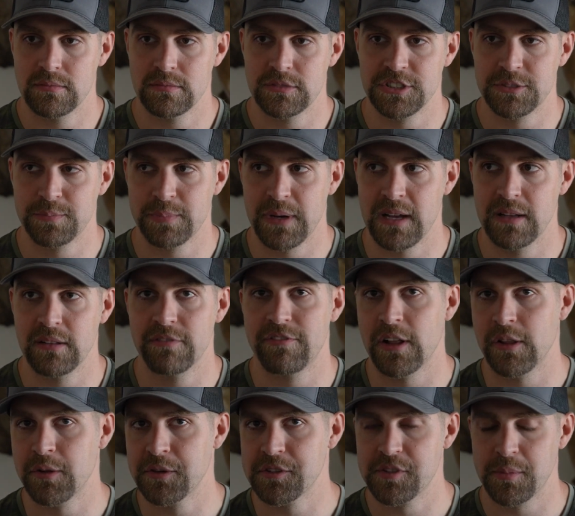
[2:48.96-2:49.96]
just by
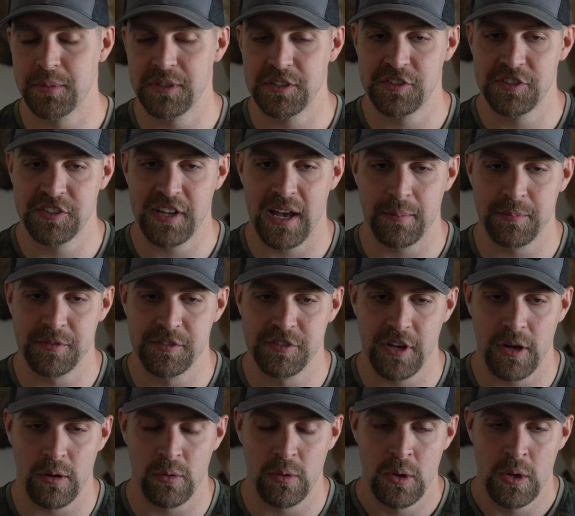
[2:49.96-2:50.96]
following some of these steps.
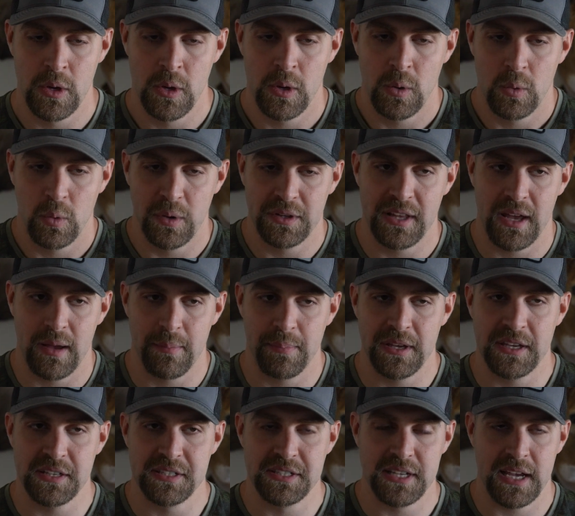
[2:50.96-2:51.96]
So with that
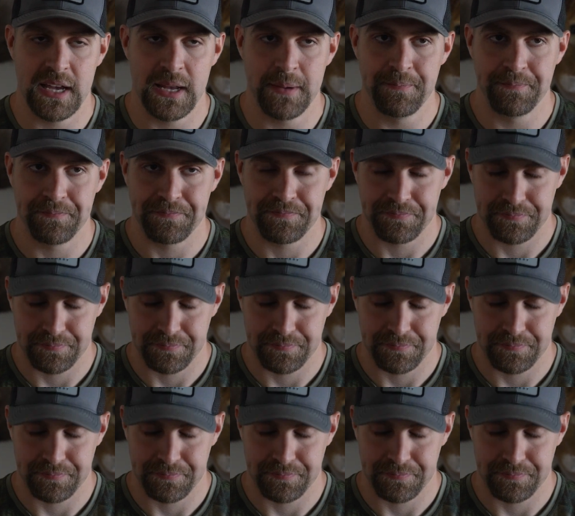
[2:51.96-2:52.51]
being said,